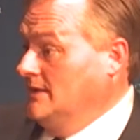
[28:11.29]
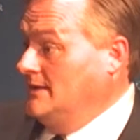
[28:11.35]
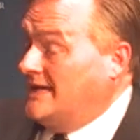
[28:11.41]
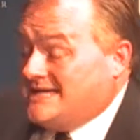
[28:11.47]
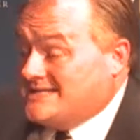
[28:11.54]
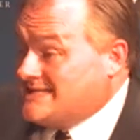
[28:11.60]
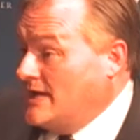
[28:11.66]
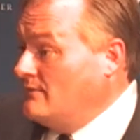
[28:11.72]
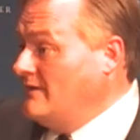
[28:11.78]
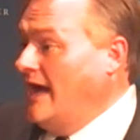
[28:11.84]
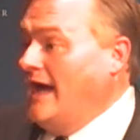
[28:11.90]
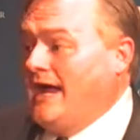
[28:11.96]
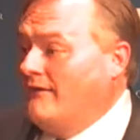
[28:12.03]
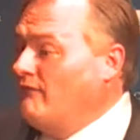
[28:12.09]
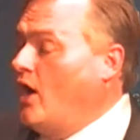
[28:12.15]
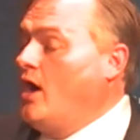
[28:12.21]
Because
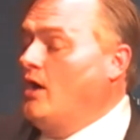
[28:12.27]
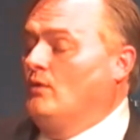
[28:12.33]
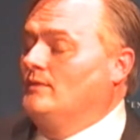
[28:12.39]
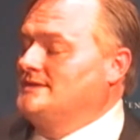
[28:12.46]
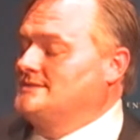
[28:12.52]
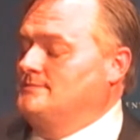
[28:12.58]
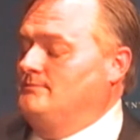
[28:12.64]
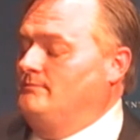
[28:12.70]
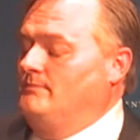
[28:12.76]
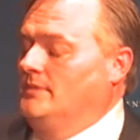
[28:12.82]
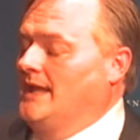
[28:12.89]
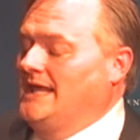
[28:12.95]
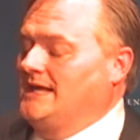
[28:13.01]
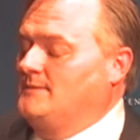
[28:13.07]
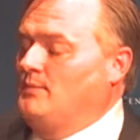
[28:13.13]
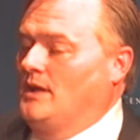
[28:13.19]
I've always
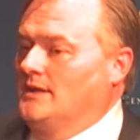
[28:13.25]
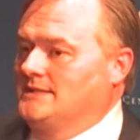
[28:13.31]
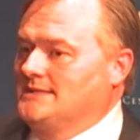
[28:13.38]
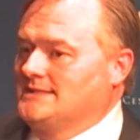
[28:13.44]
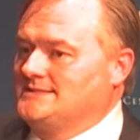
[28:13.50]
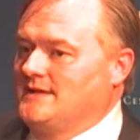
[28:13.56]
liked politics.